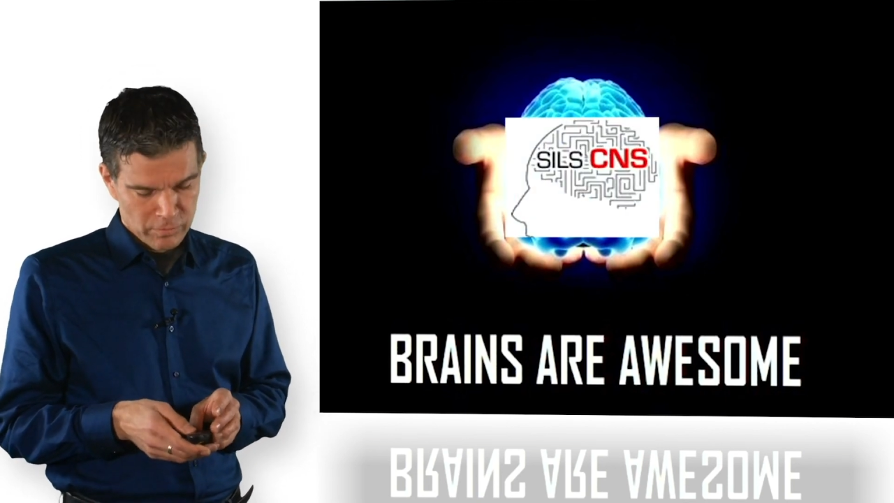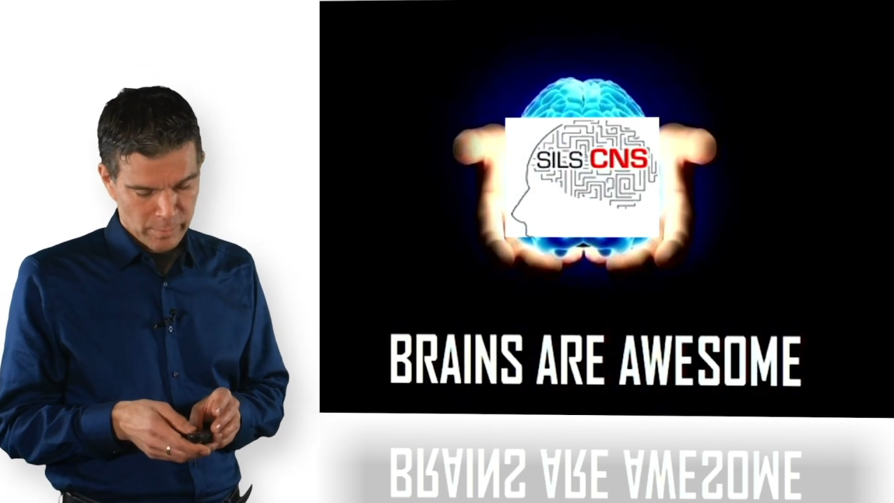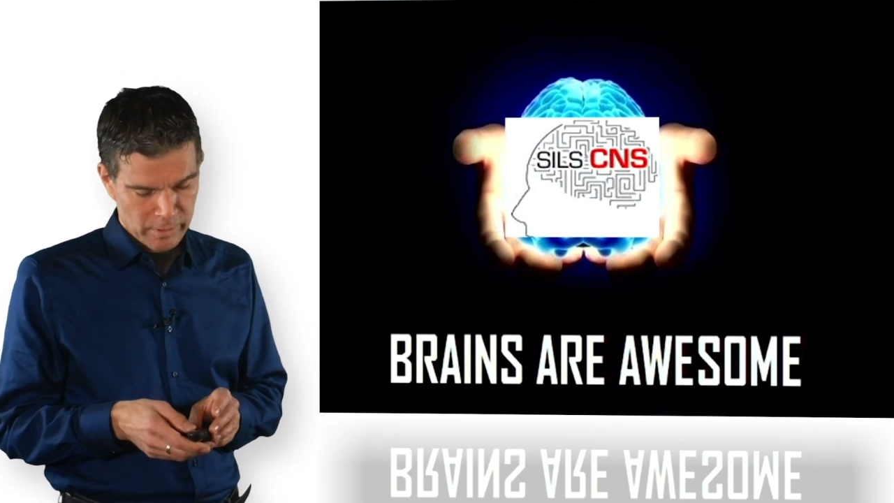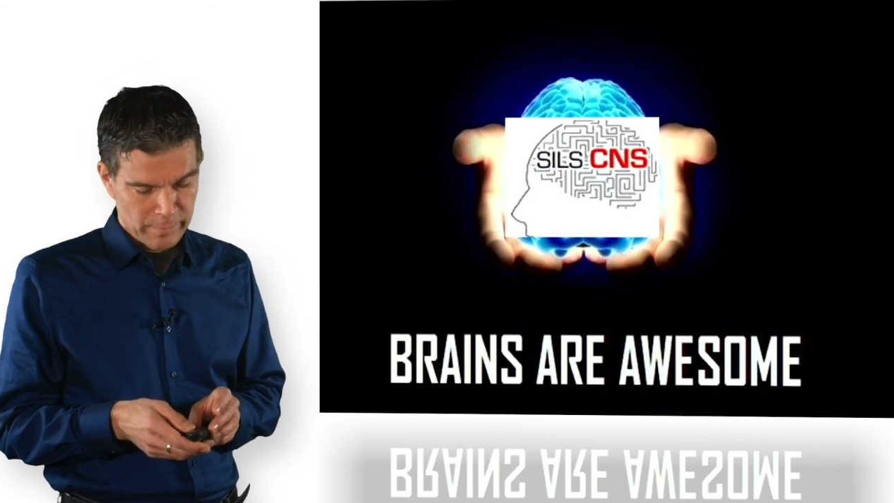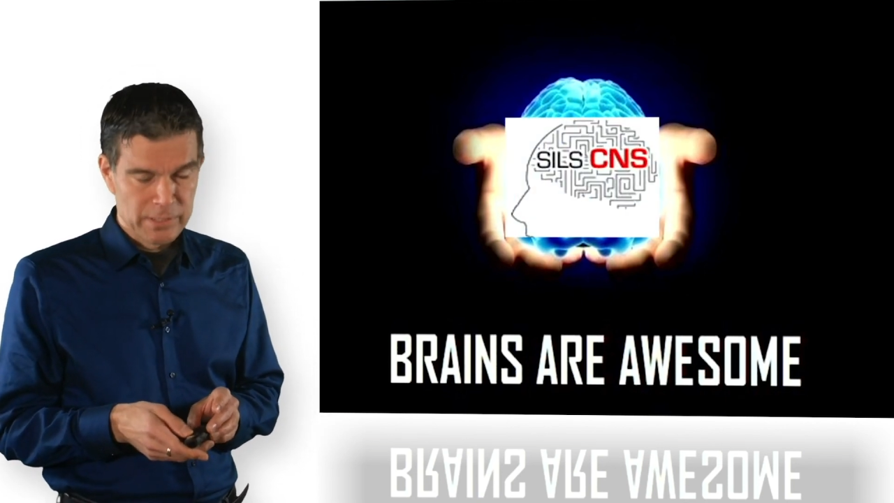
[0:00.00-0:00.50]

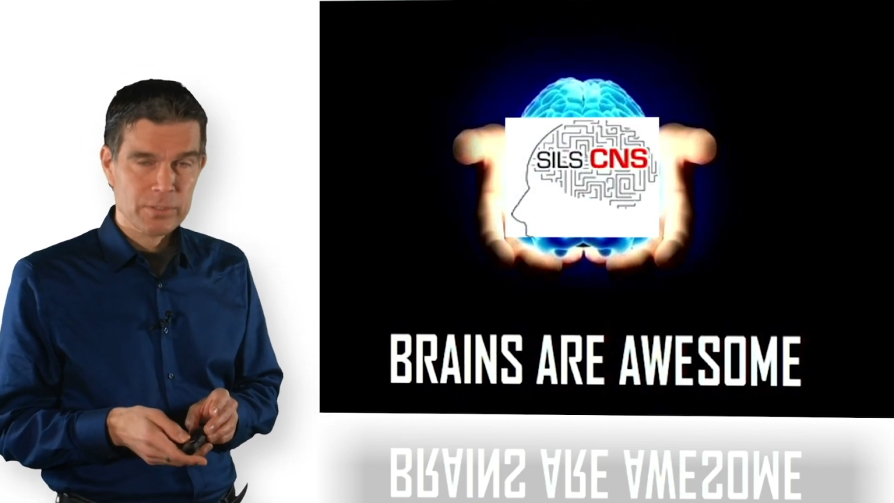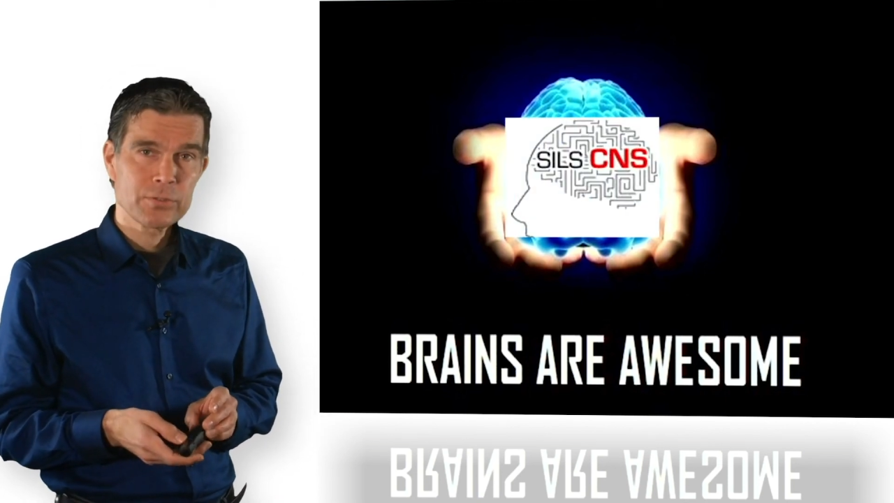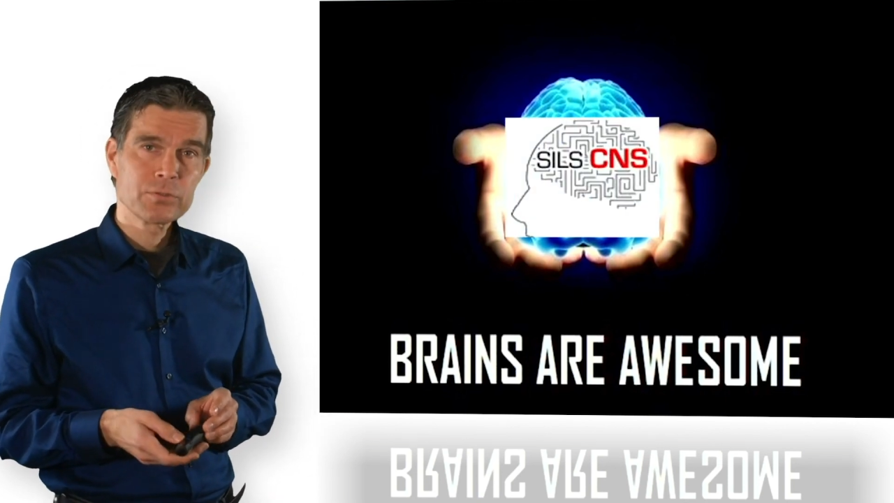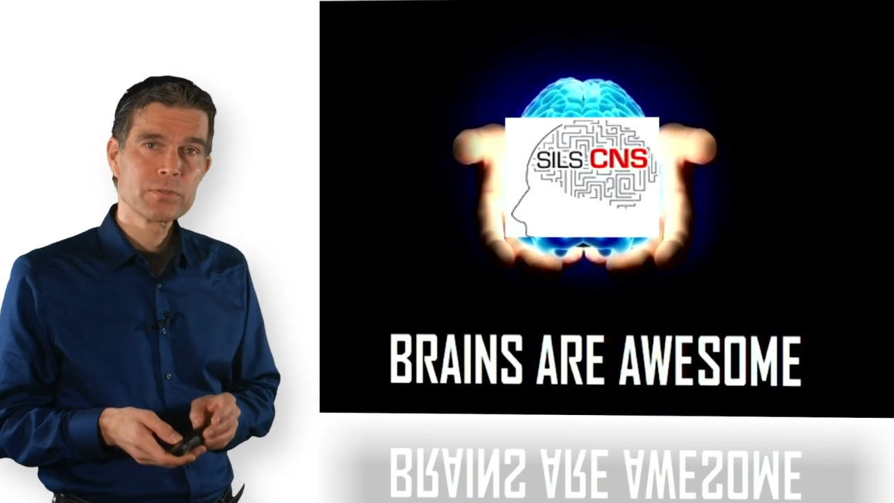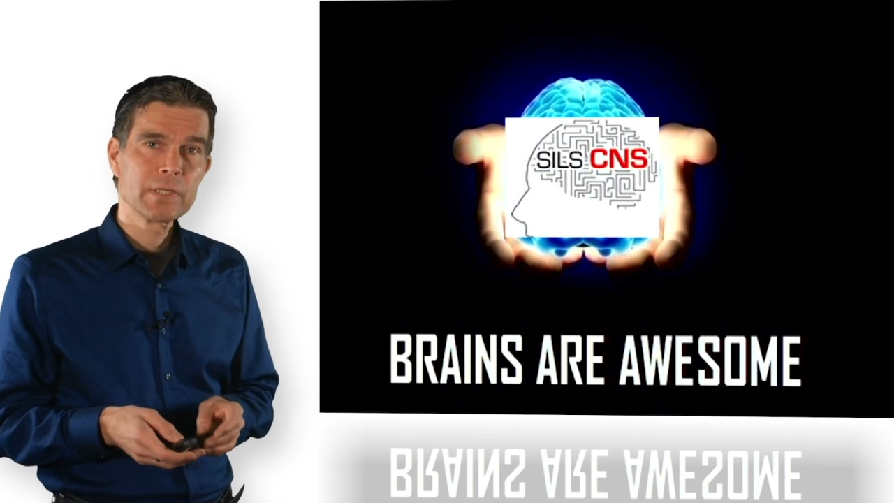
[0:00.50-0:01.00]
Amsterdam
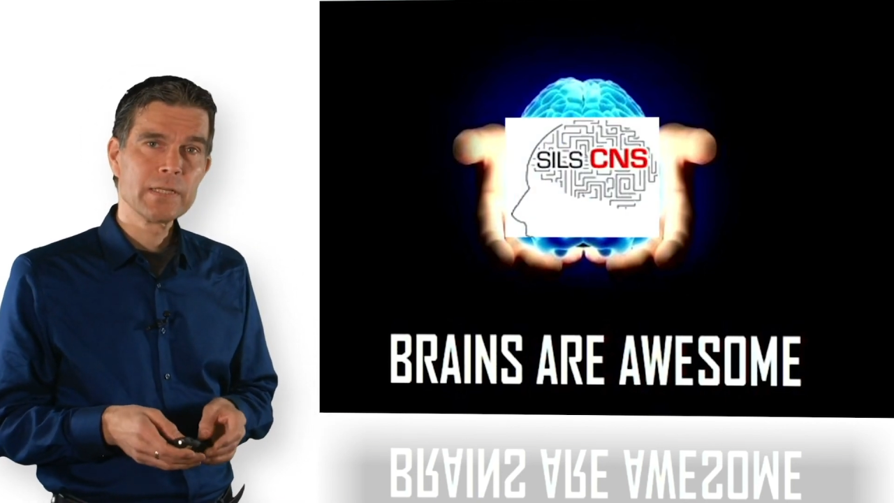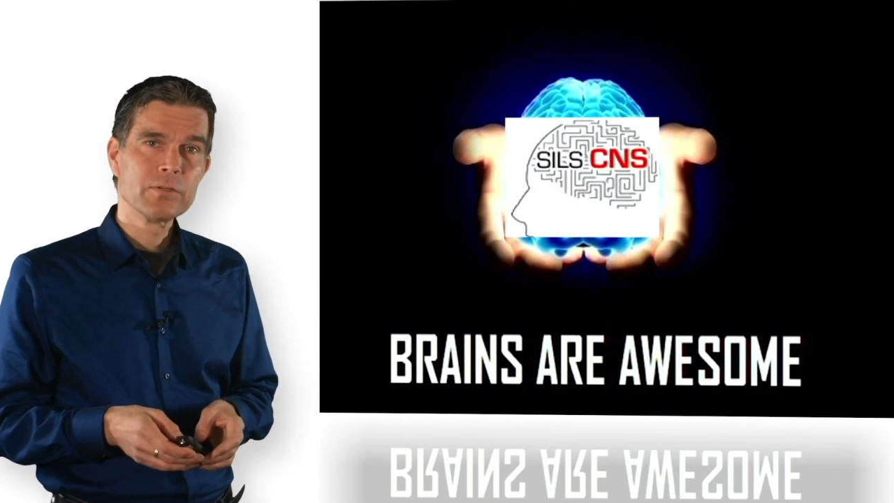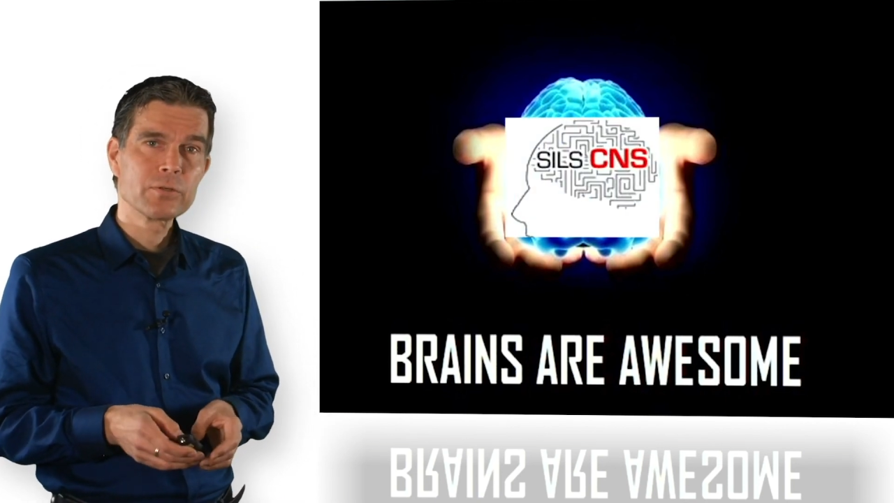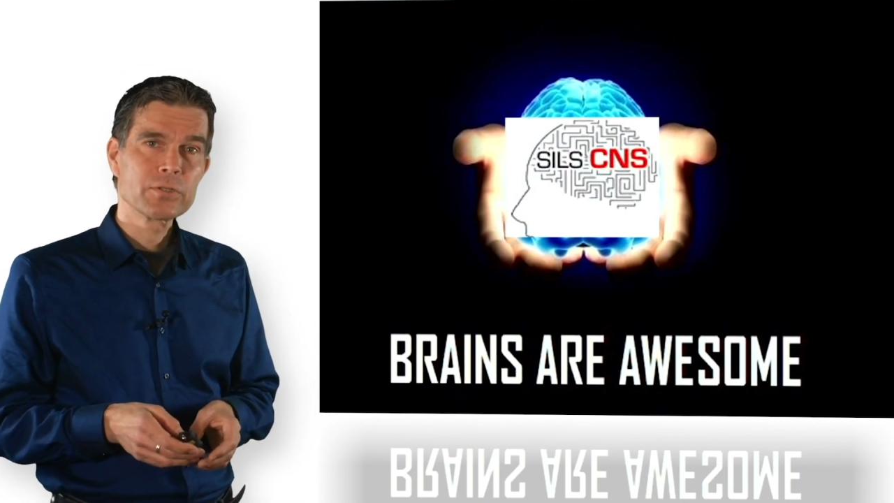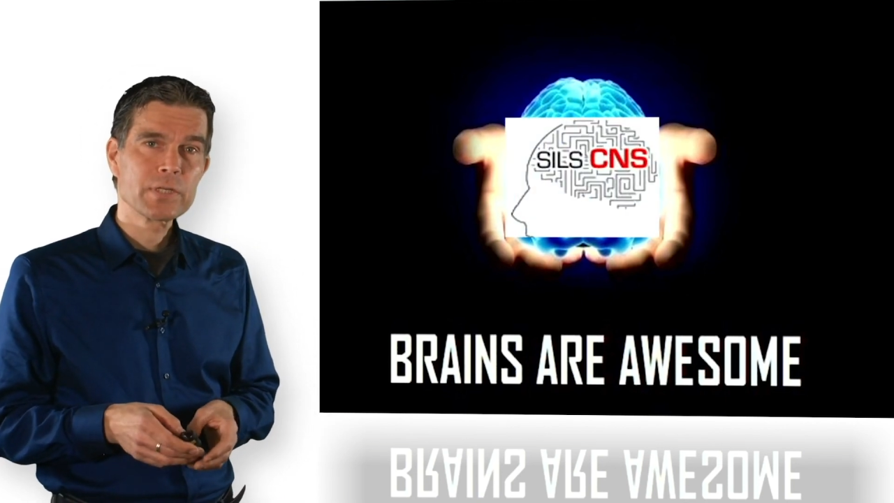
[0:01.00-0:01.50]
Institute in the
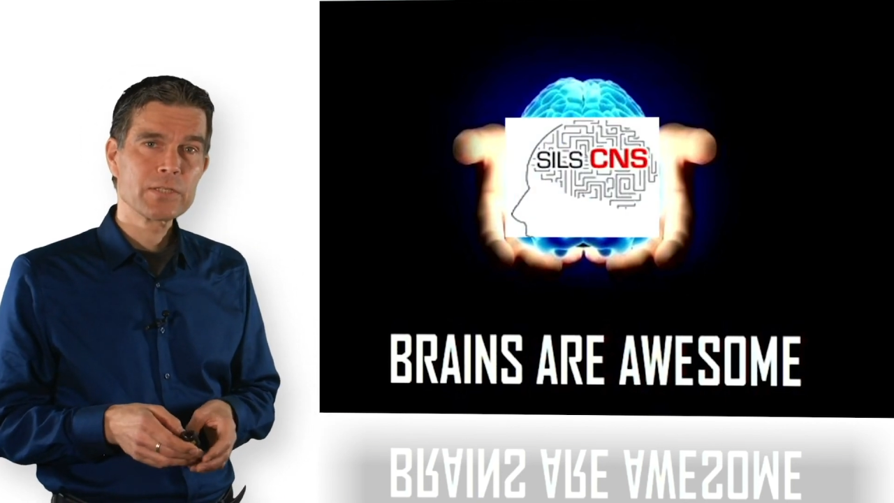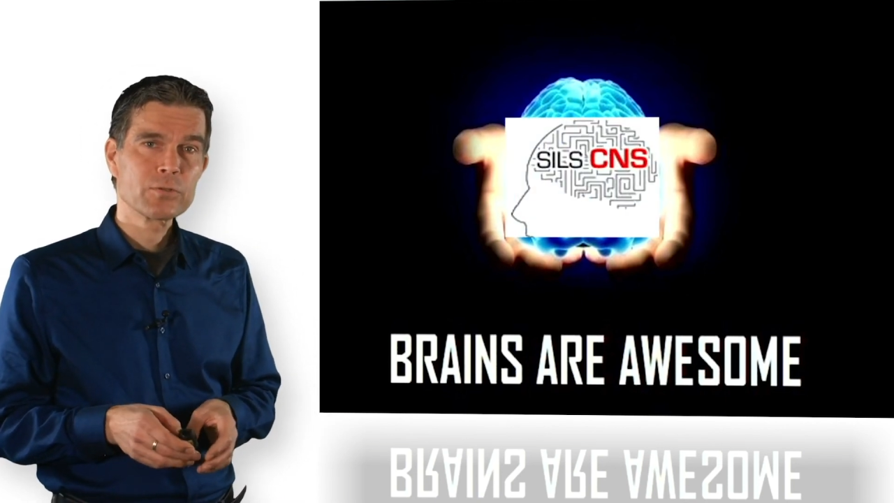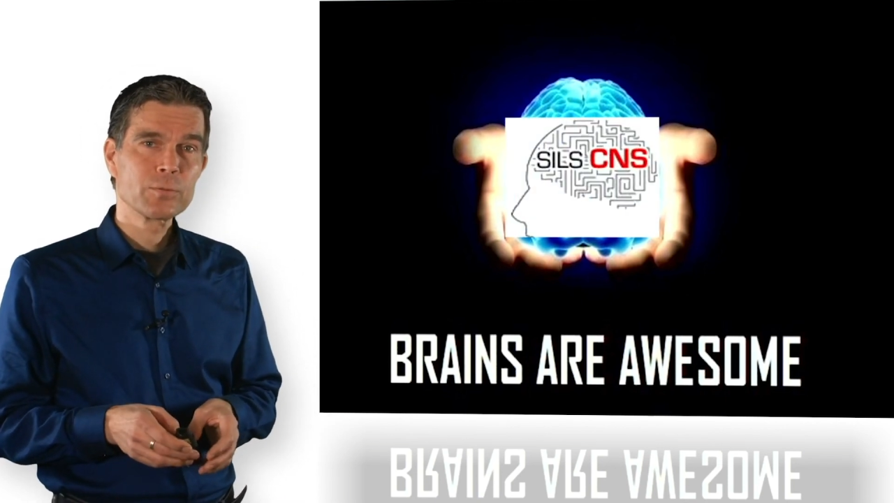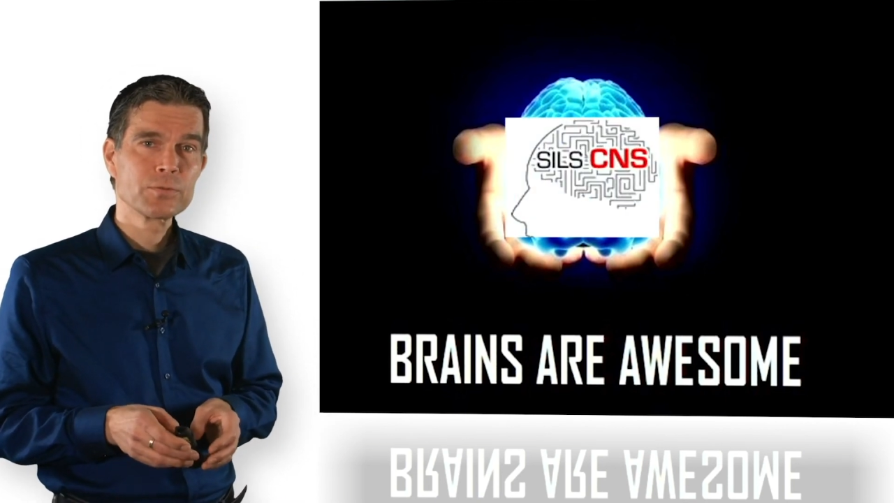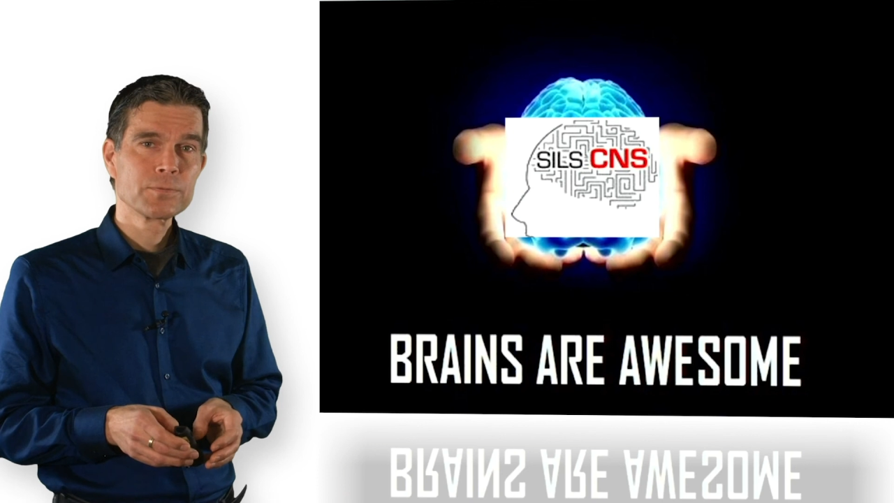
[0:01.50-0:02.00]
neuroscience
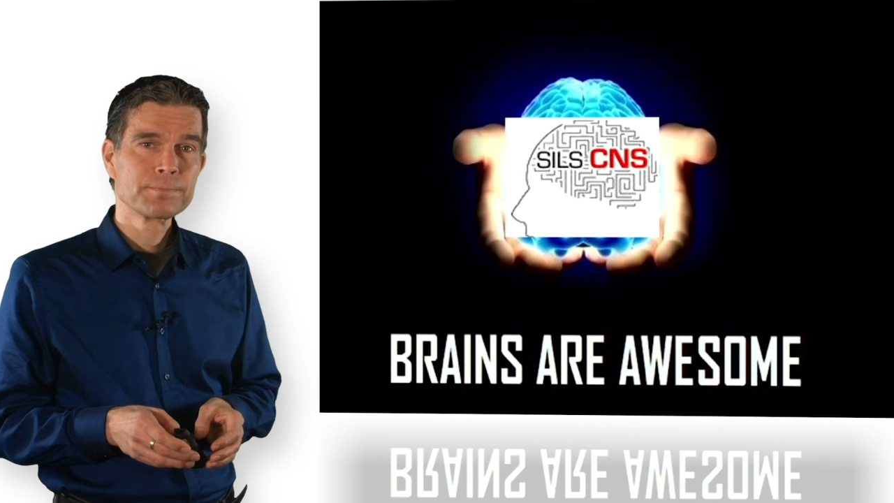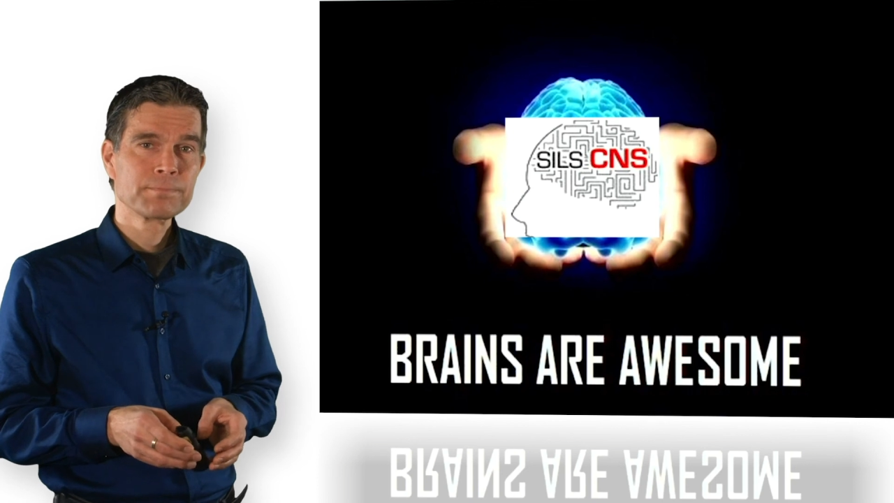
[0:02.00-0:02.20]
groups.